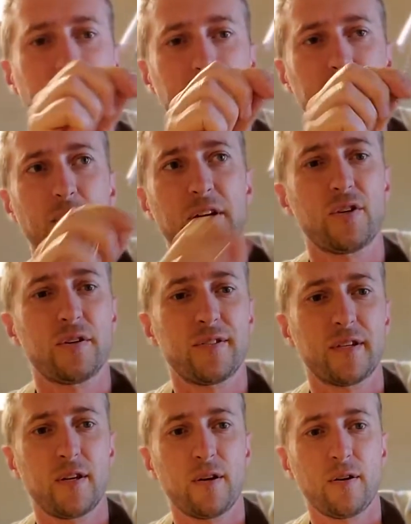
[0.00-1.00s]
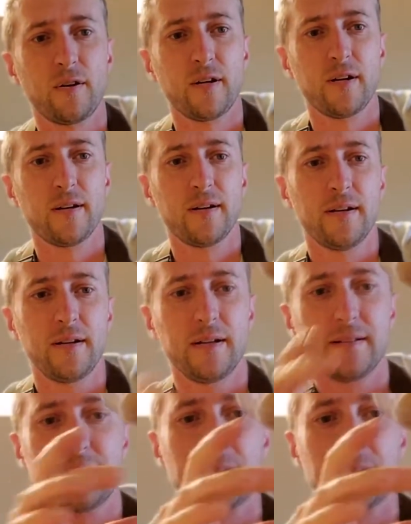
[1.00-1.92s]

Make sure it's secure. It's